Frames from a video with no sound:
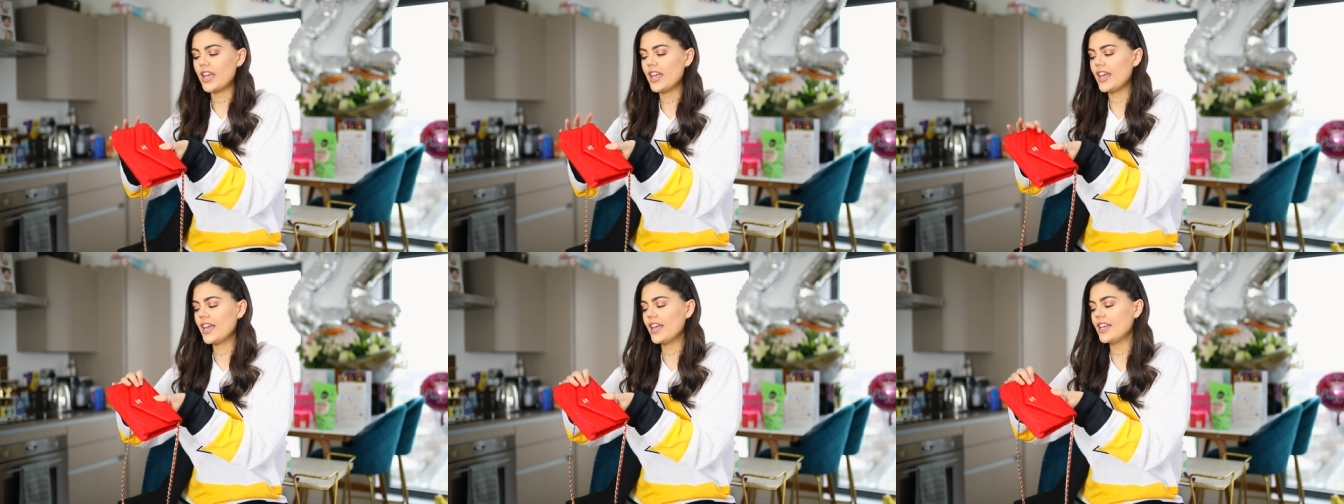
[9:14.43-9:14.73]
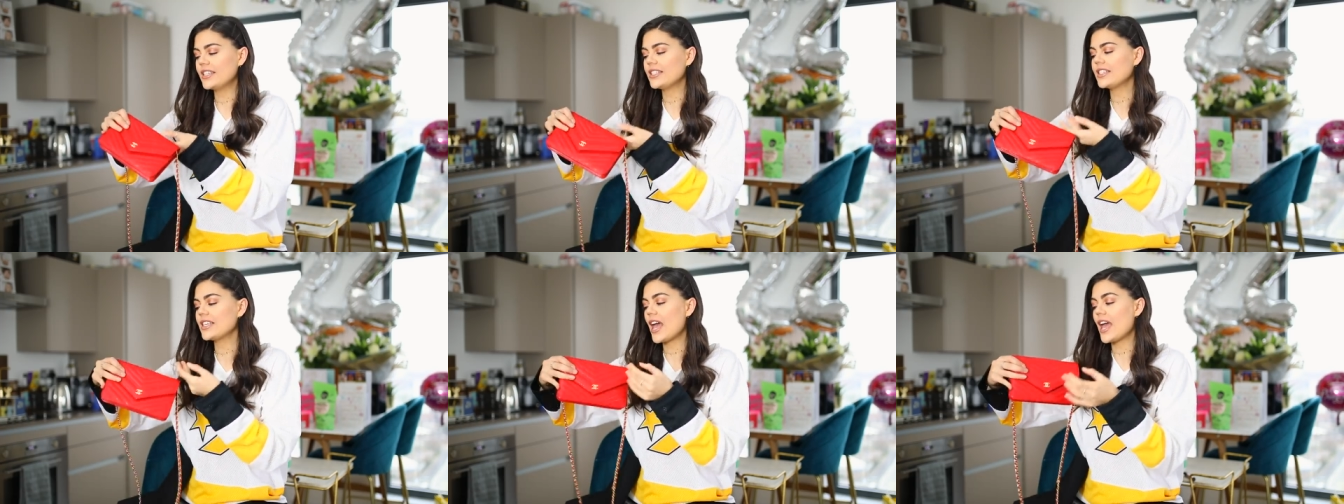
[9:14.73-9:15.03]
It
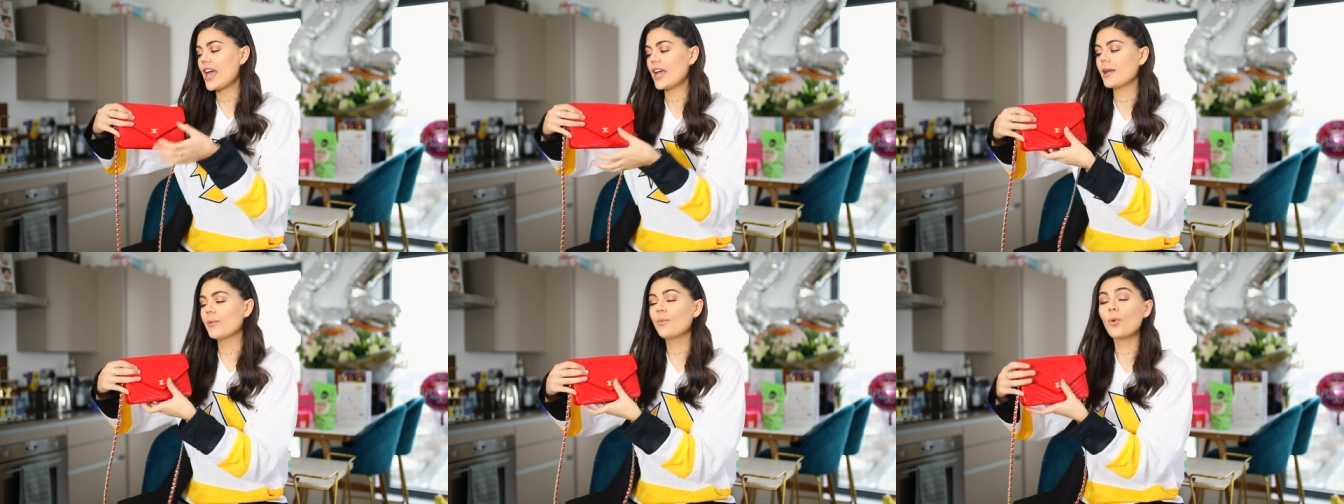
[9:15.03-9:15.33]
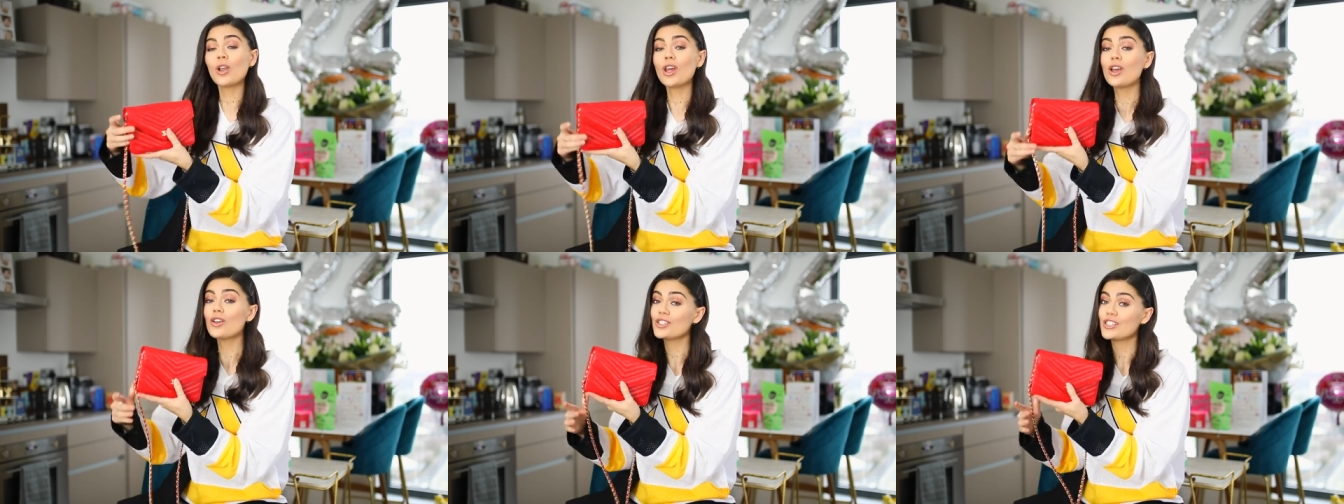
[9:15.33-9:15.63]
is a
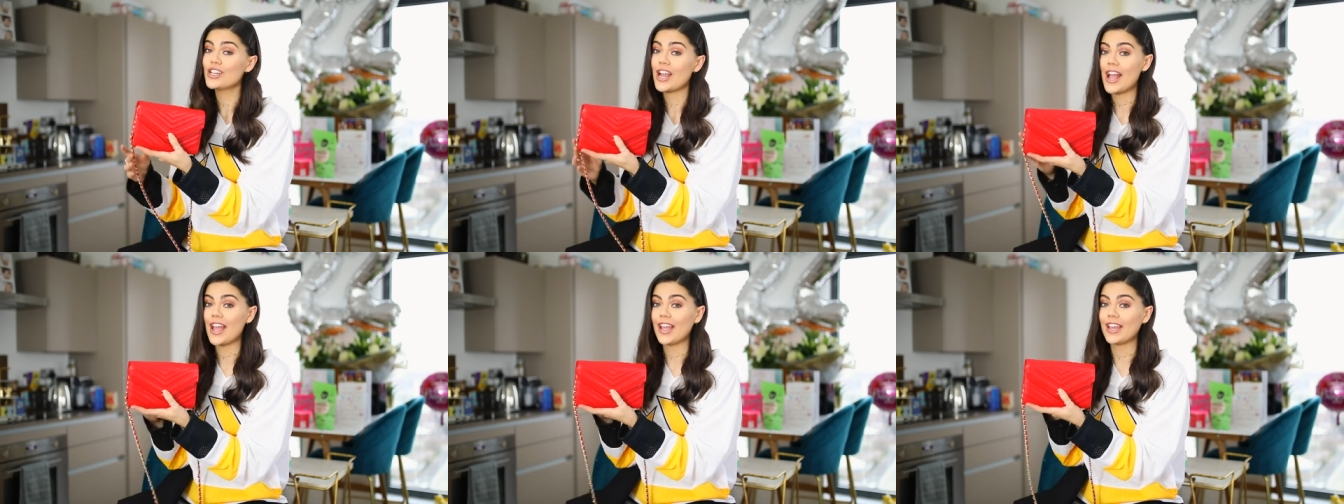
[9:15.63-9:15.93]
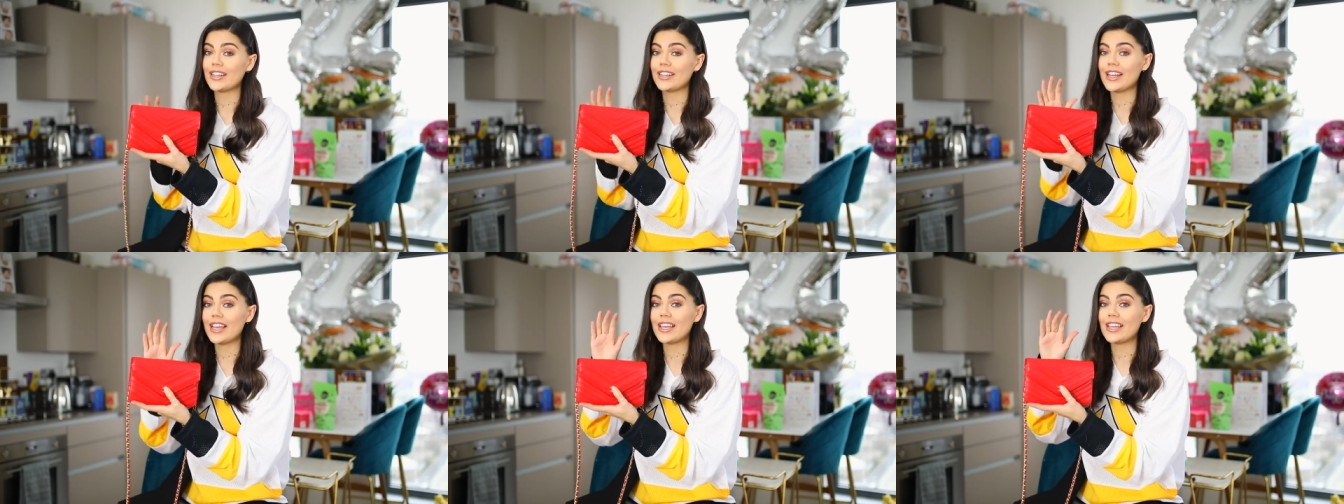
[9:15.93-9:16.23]
wallet on
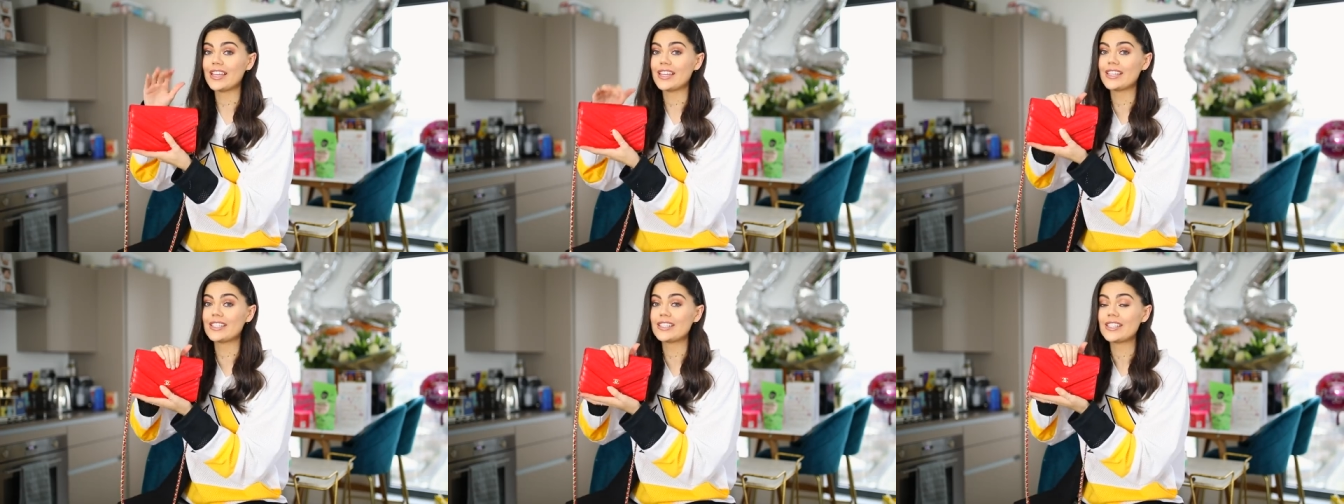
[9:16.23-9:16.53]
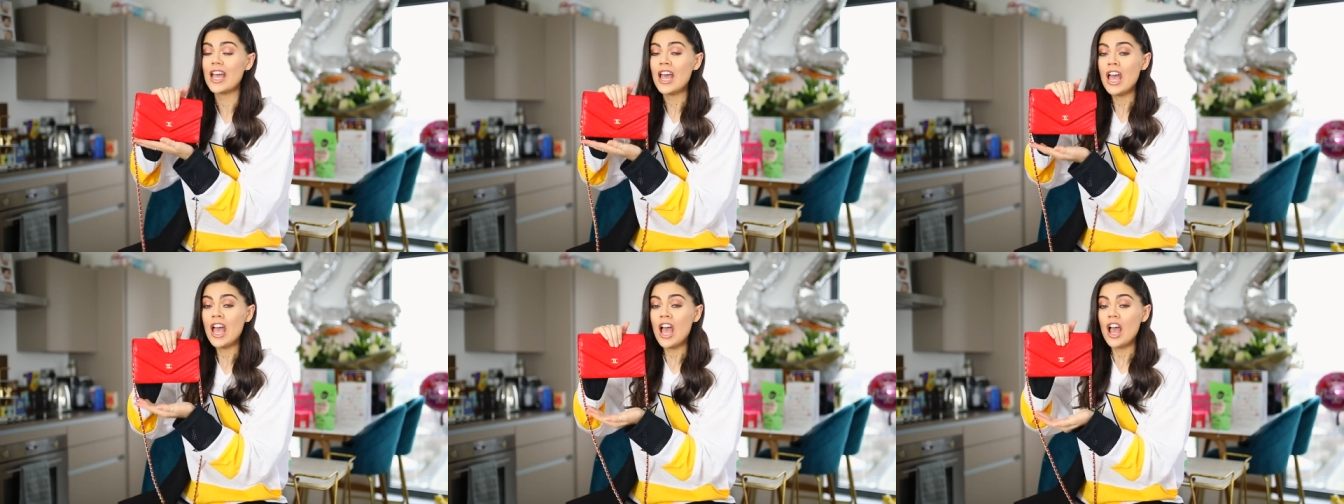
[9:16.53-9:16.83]
chain. It is